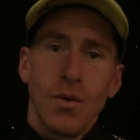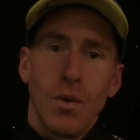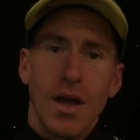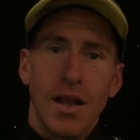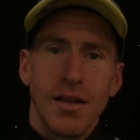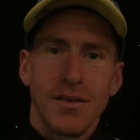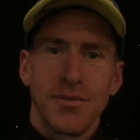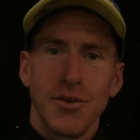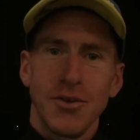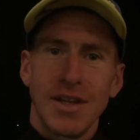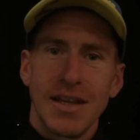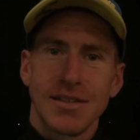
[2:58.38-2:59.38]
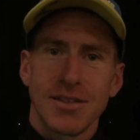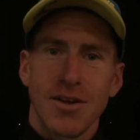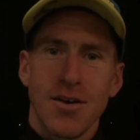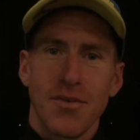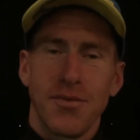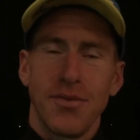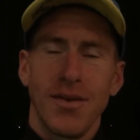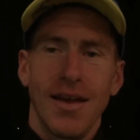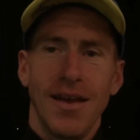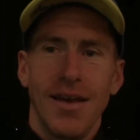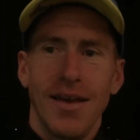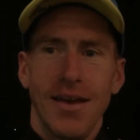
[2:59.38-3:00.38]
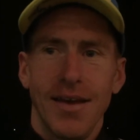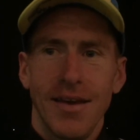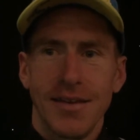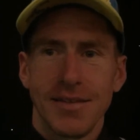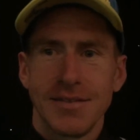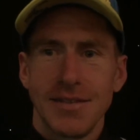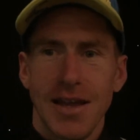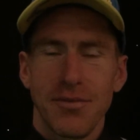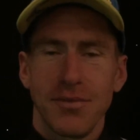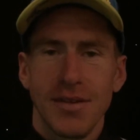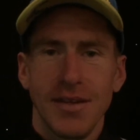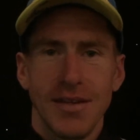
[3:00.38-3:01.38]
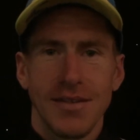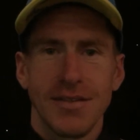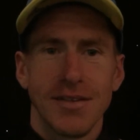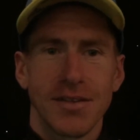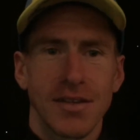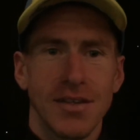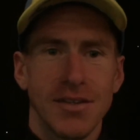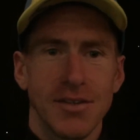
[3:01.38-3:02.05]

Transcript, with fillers: Well, a few days off, uh, definitely nothing